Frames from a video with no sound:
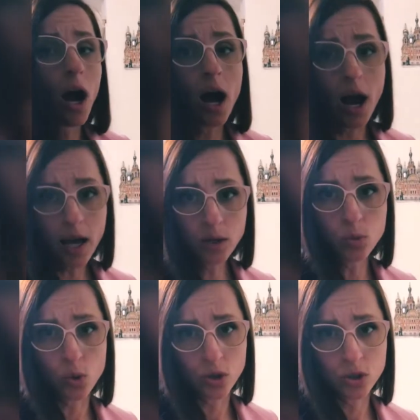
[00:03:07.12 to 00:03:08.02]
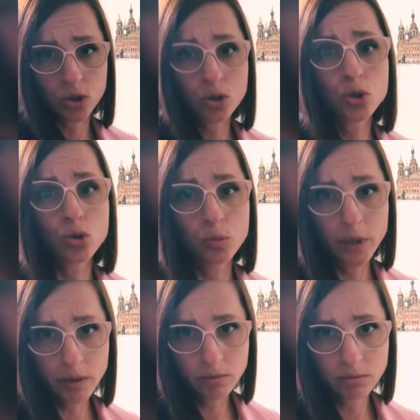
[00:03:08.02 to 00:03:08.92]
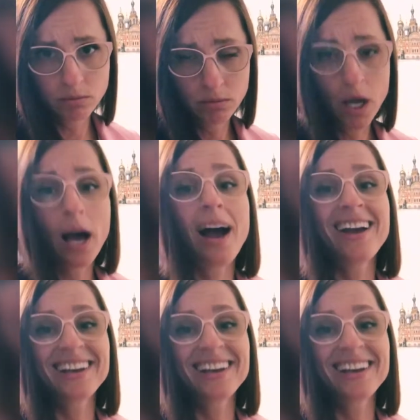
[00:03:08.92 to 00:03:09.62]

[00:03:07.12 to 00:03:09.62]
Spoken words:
I want to be a